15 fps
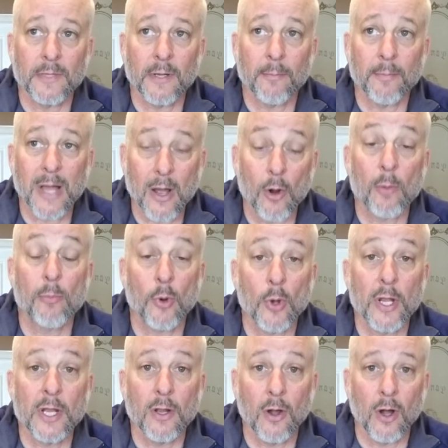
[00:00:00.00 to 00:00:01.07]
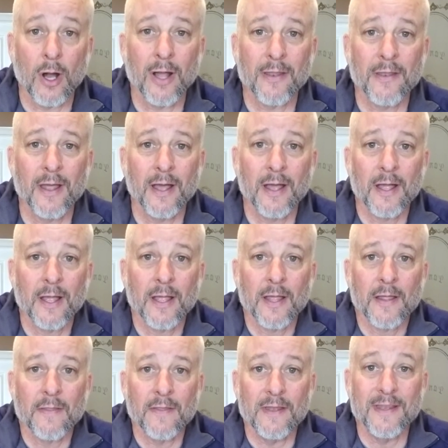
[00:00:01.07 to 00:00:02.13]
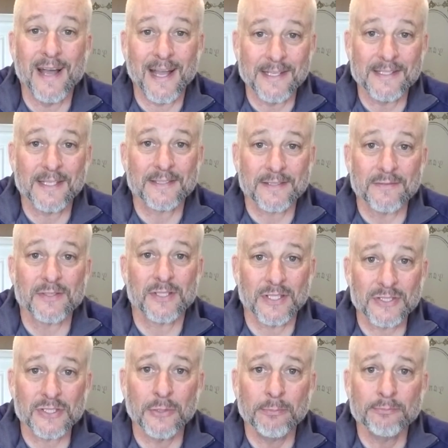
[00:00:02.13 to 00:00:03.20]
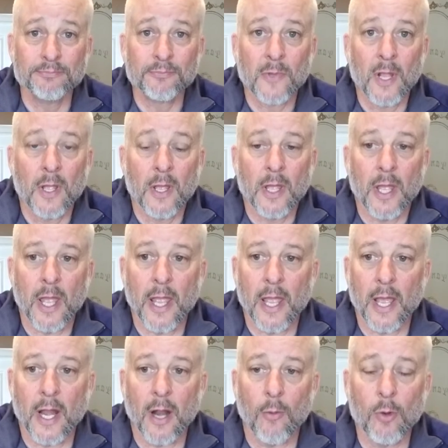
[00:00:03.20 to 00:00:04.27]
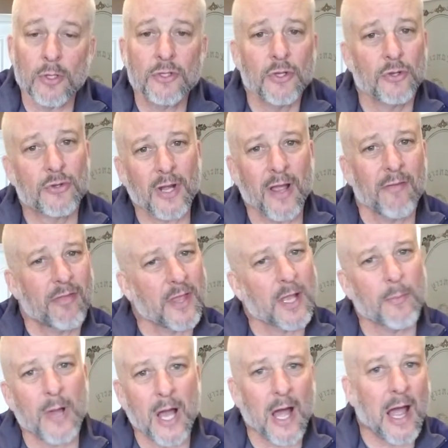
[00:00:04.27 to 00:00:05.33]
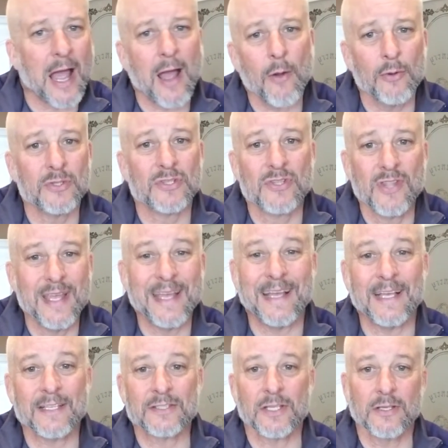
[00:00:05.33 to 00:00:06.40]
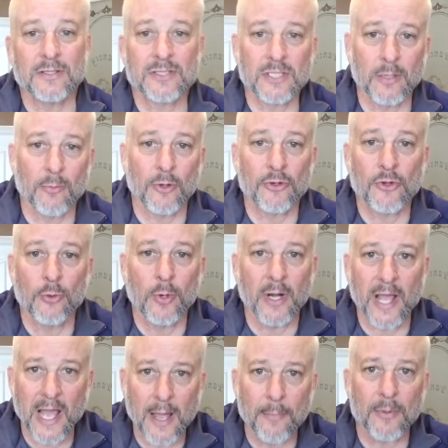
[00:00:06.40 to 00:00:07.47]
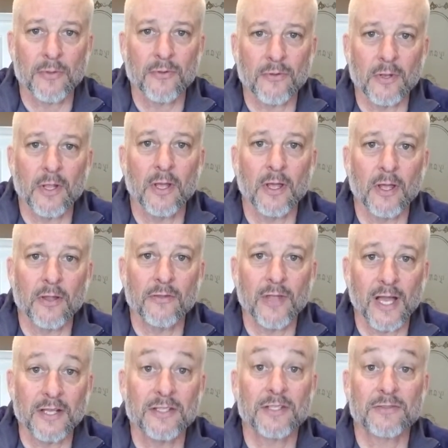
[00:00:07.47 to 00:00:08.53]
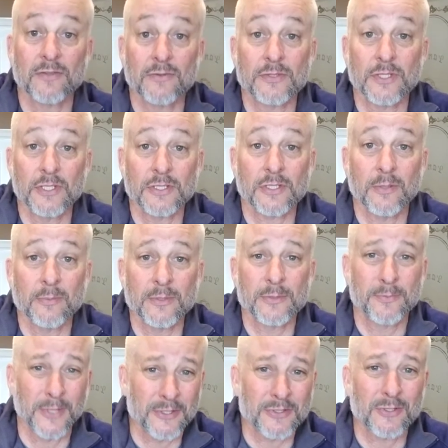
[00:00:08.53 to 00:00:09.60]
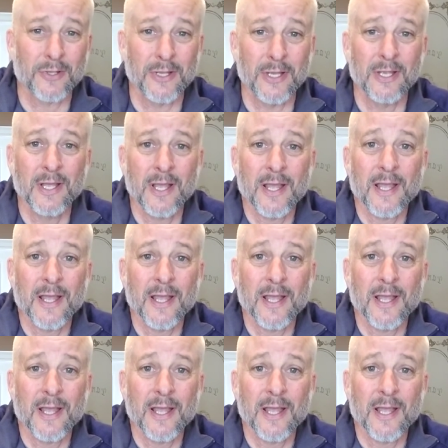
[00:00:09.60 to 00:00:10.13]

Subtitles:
PowerPoint on the digestive system. And I want you to try and think about how is this similar to what happens in the digestive system, especially